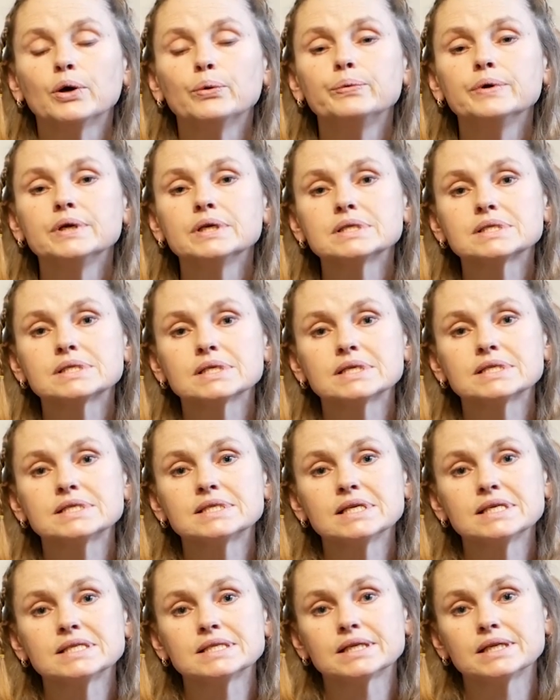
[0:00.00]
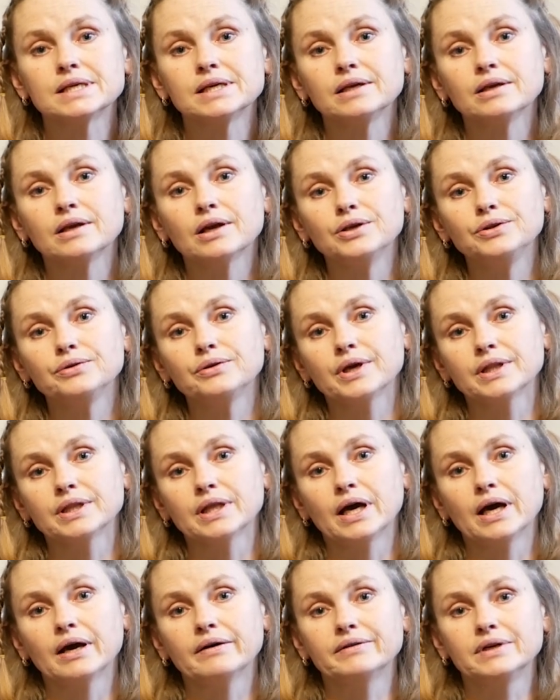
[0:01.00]
With scissoring you can
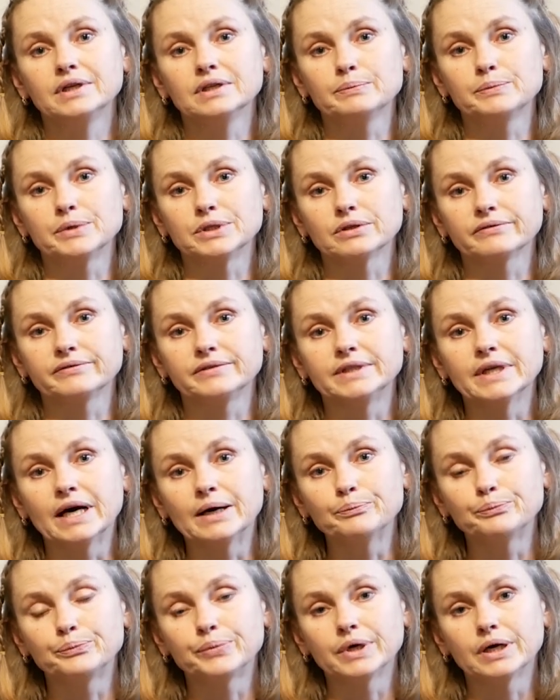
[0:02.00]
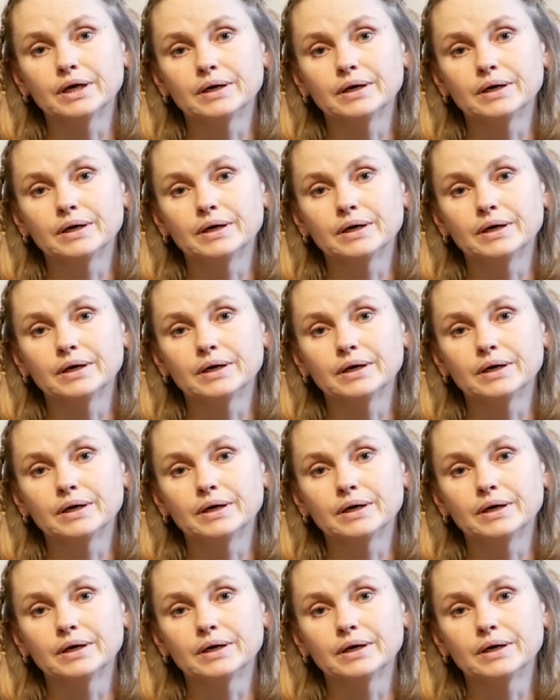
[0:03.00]
have a little bit of damp